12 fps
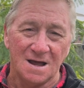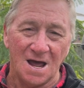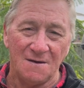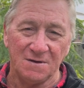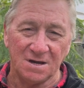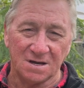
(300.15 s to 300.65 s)

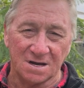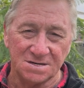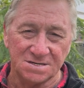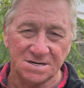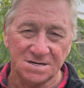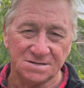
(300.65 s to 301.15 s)
Having a
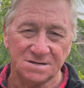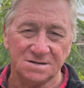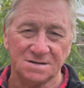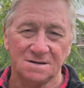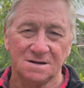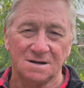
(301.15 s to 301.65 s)
consistent
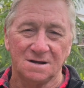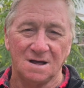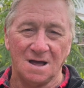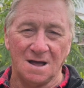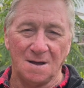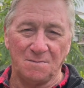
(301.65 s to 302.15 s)

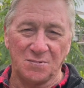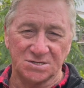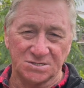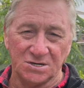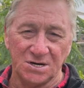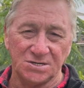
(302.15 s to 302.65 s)

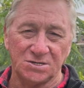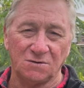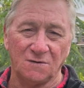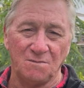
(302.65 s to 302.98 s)
procedure of